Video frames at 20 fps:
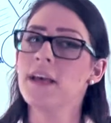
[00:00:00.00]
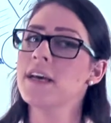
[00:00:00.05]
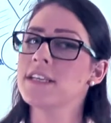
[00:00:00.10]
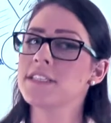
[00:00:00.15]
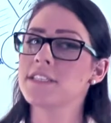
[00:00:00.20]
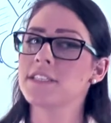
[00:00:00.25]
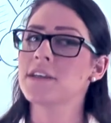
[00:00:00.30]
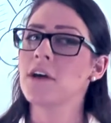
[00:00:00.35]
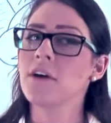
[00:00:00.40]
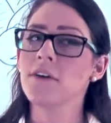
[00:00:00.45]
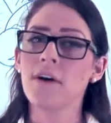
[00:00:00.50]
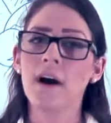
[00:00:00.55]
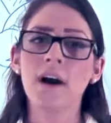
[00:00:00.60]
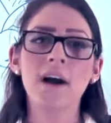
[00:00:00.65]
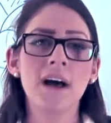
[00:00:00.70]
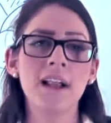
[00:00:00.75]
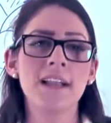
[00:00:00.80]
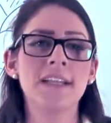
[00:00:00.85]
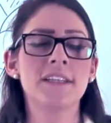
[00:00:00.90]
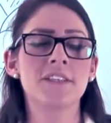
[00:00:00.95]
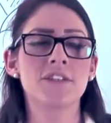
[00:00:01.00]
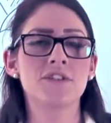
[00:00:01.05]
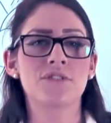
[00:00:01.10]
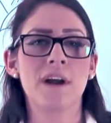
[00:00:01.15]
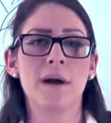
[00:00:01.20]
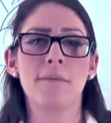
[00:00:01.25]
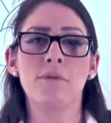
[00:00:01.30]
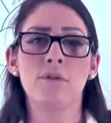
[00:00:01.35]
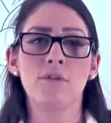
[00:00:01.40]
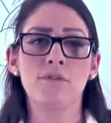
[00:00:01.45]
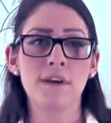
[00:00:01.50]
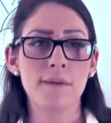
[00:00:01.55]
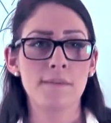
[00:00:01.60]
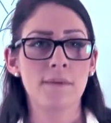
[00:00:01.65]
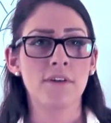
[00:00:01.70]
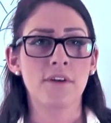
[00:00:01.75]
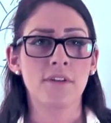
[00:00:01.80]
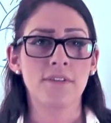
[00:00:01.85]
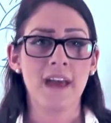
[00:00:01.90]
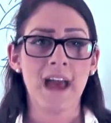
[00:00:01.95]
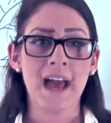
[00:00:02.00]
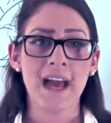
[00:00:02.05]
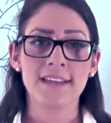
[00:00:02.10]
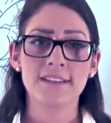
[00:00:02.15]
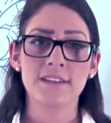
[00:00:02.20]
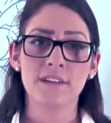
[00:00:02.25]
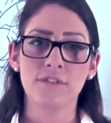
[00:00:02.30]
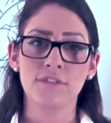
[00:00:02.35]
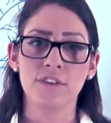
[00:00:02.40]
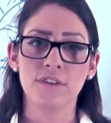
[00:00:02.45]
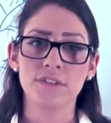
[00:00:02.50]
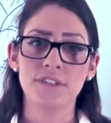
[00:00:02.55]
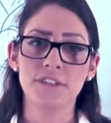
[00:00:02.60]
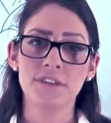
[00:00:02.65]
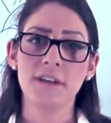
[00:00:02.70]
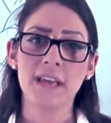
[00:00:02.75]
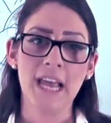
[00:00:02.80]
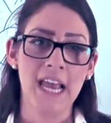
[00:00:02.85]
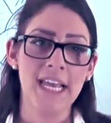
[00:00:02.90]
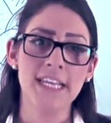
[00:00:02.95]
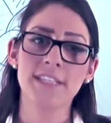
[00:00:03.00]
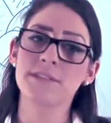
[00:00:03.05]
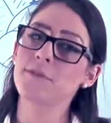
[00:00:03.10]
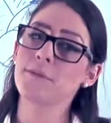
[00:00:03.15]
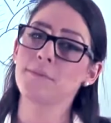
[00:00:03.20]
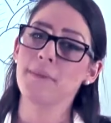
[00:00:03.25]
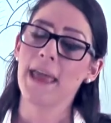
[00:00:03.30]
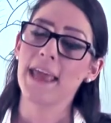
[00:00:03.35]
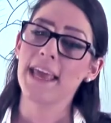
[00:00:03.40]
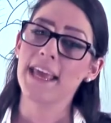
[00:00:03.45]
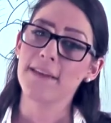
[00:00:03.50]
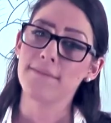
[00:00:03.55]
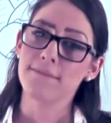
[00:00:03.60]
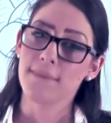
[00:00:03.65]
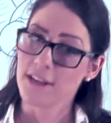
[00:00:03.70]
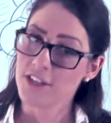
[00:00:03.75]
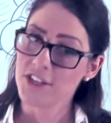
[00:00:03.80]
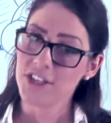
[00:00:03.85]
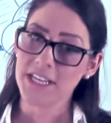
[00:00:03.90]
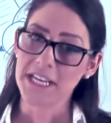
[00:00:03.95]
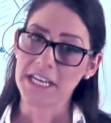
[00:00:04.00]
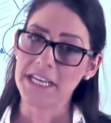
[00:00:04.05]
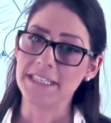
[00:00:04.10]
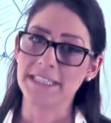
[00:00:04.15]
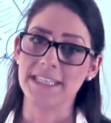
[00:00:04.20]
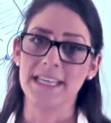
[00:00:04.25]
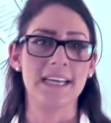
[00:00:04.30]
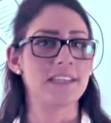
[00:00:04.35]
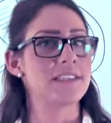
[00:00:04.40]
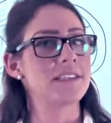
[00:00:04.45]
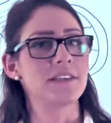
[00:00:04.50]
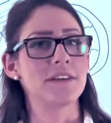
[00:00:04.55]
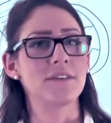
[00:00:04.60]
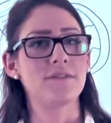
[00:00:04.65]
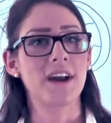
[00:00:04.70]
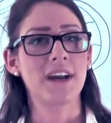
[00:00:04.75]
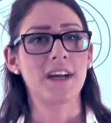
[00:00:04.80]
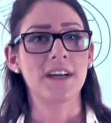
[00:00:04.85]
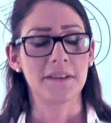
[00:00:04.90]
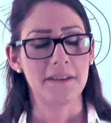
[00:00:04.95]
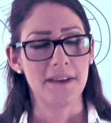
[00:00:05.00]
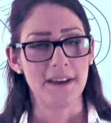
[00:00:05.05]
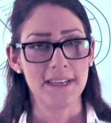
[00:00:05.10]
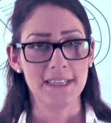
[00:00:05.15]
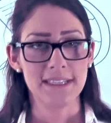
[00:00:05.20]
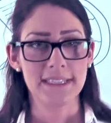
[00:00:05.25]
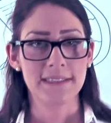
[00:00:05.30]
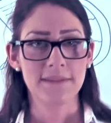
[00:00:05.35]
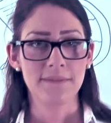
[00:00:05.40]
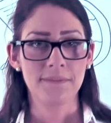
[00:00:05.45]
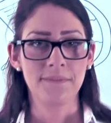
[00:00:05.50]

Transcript: so a coloured strap or ribbon on the handle of your suitcase will make it much easier to recognise.